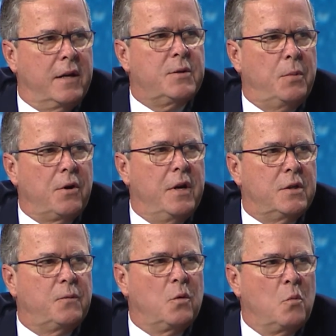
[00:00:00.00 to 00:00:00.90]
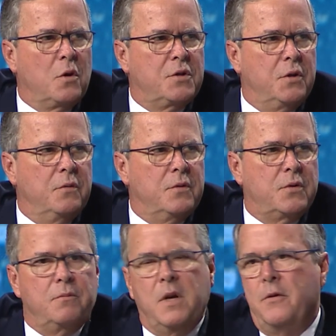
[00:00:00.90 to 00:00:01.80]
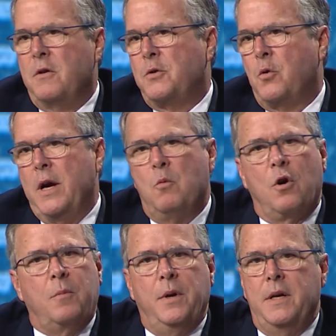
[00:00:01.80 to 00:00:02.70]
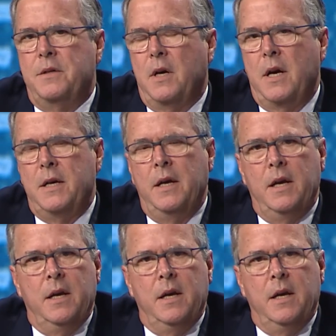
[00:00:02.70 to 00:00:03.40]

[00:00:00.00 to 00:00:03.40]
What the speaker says: experience for more students. And there's great work being done.